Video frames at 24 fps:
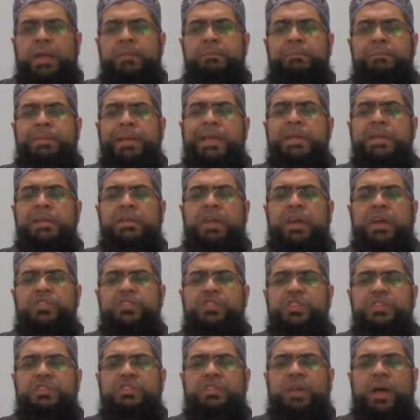and blood
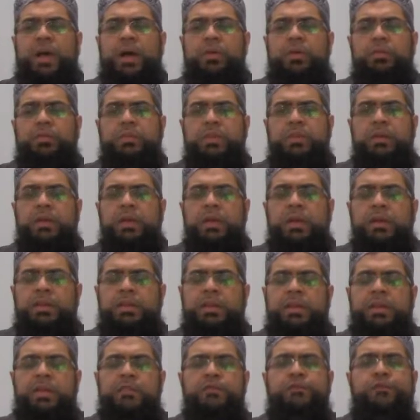gushes out,
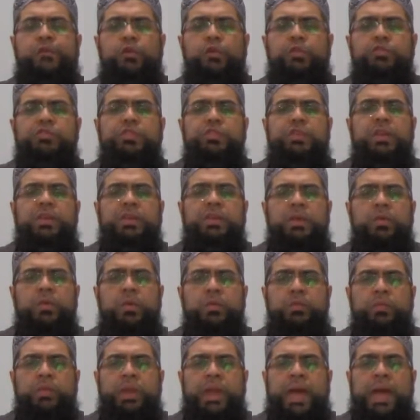then unfortunately
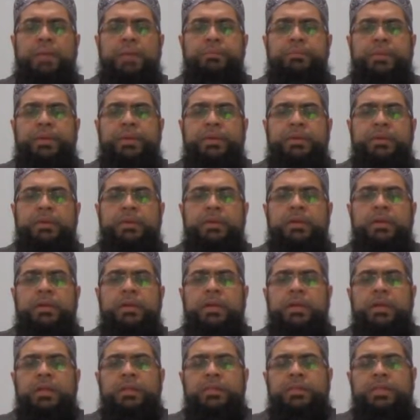what will happen,
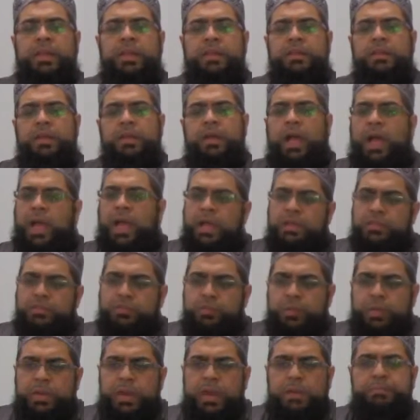that as
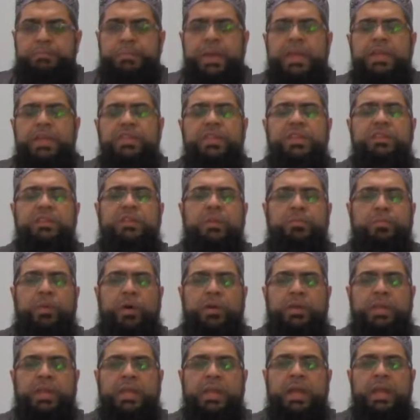we are bathing the
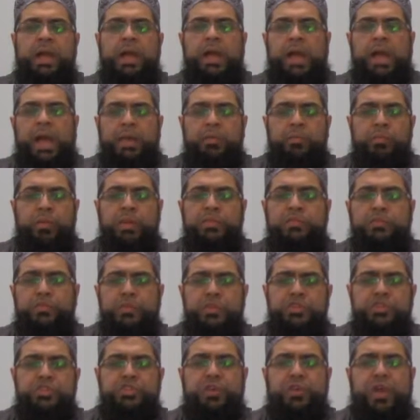body and once
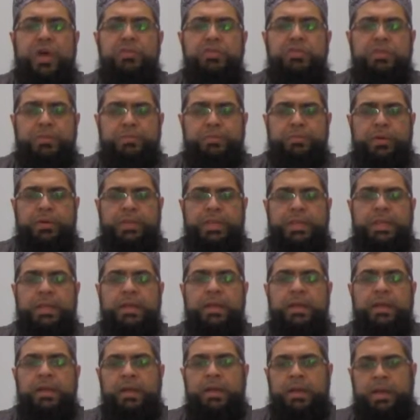we shroud the
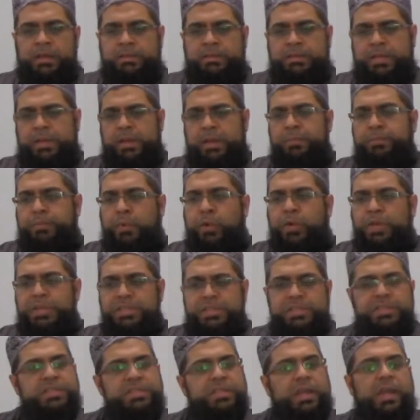body, a point
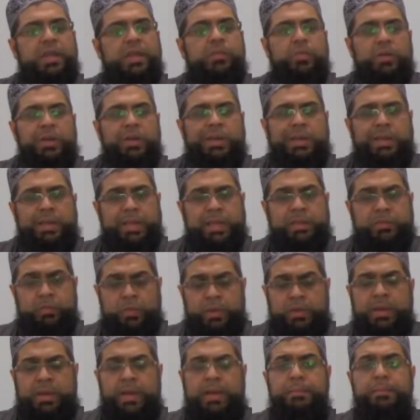in time it
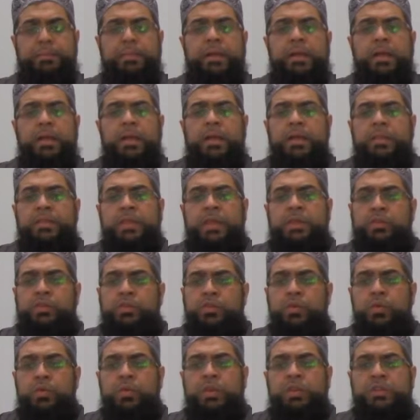will come that
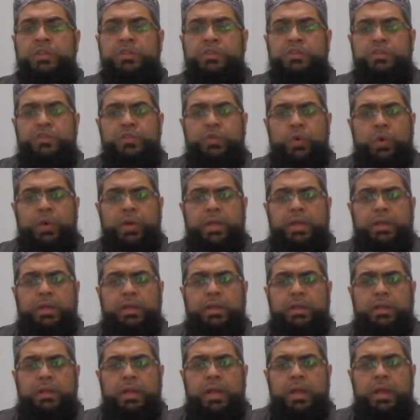you will
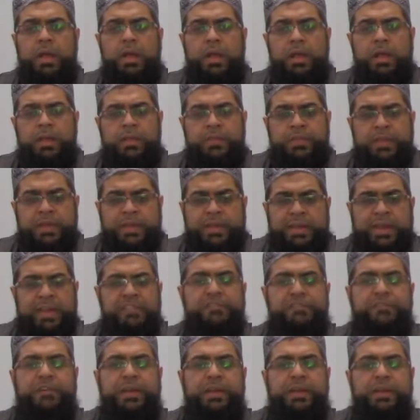soil the
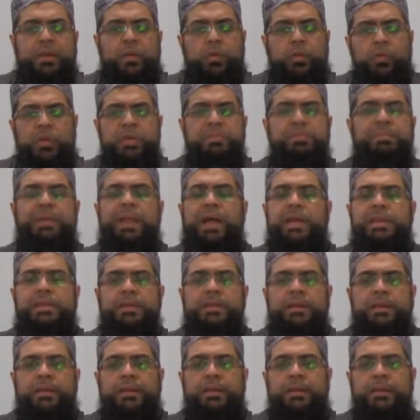kafan with blood.